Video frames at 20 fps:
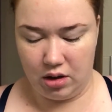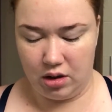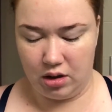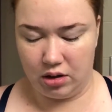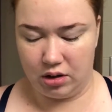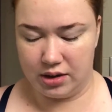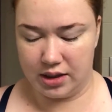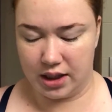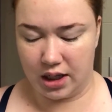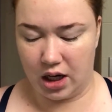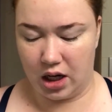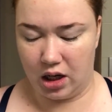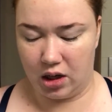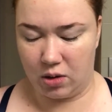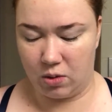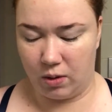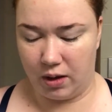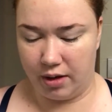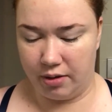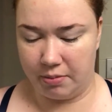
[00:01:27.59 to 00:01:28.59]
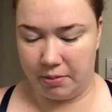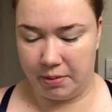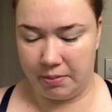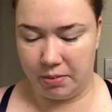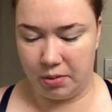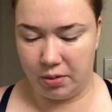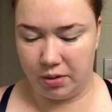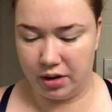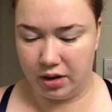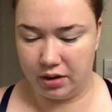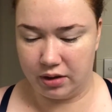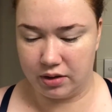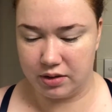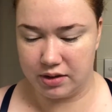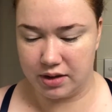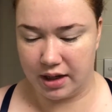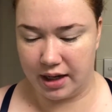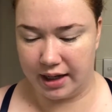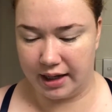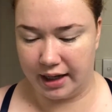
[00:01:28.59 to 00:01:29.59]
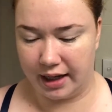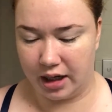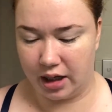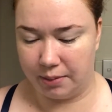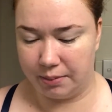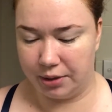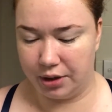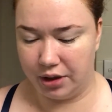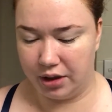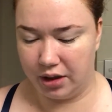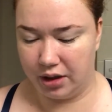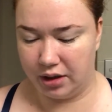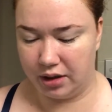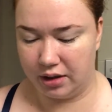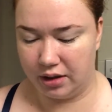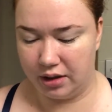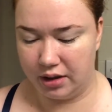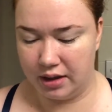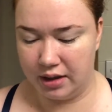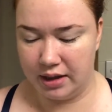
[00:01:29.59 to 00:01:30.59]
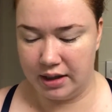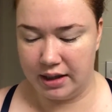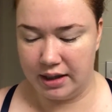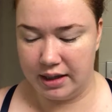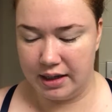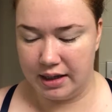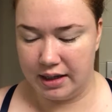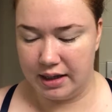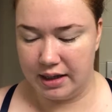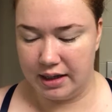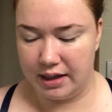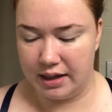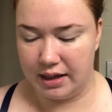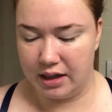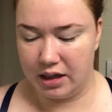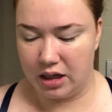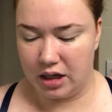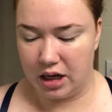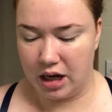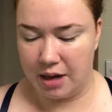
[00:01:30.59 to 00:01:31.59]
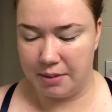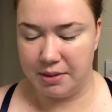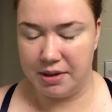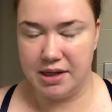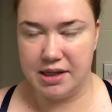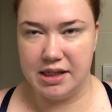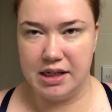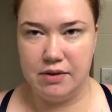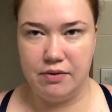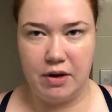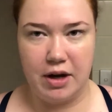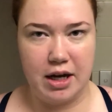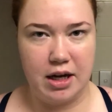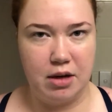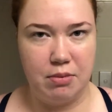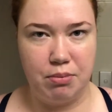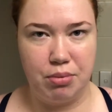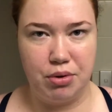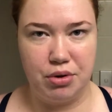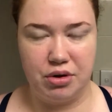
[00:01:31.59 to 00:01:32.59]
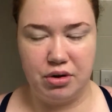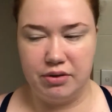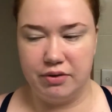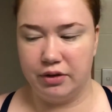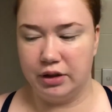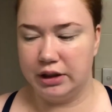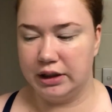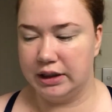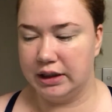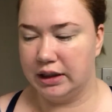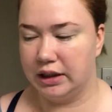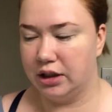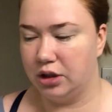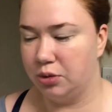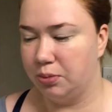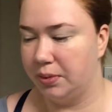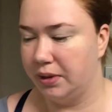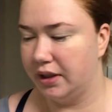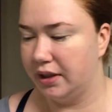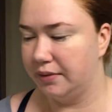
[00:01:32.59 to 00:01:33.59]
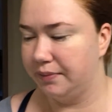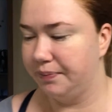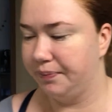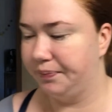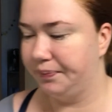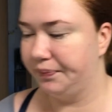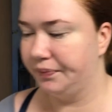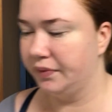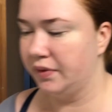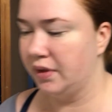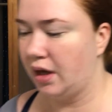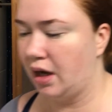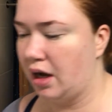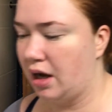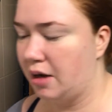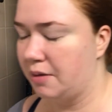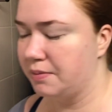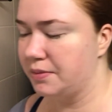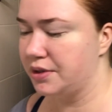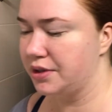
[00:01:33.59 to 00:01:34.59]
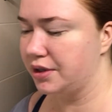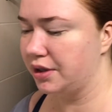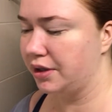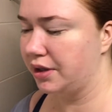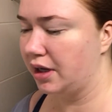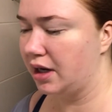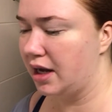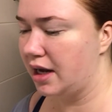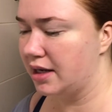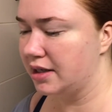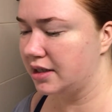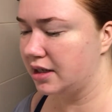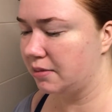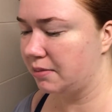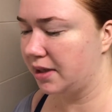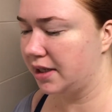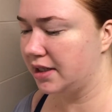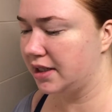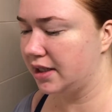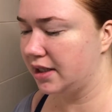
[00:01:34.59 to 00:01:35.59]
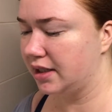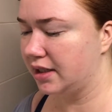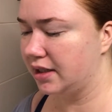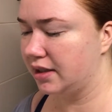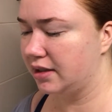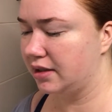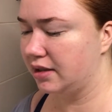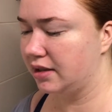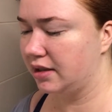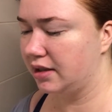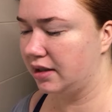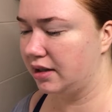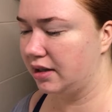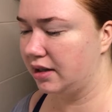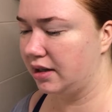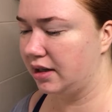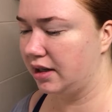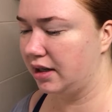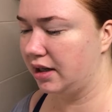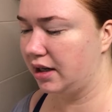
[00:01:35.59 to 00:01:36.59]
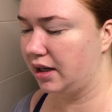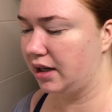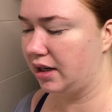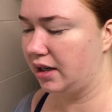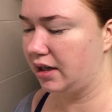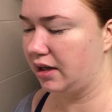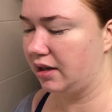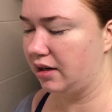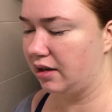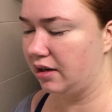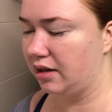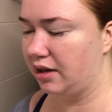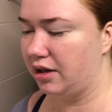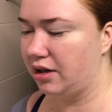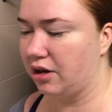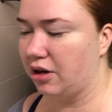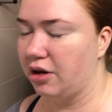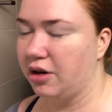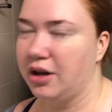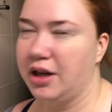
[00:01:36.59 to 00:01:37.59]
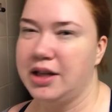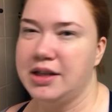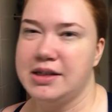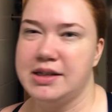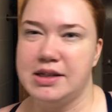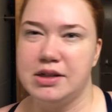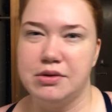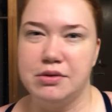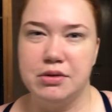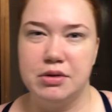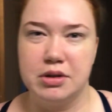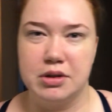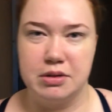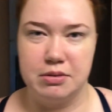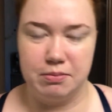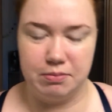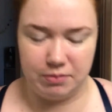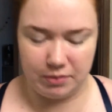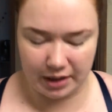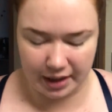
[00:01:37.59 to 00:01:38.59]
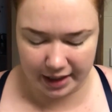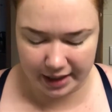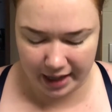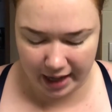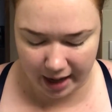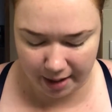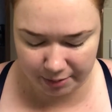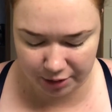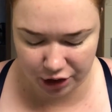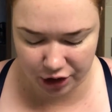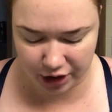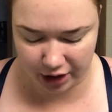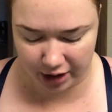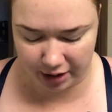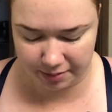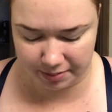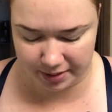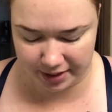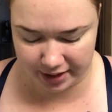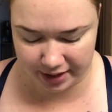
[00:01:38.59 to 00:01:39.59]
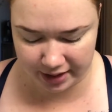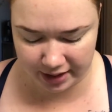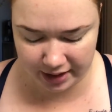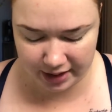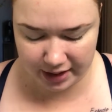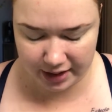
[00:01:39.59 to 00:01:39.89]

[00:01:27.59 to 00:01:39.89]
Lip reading: because I can't quite remember what it looks like, and I'm gonna see if I can improve on it a little bit. So the last time I did it, you know, it still looks like an amateur, but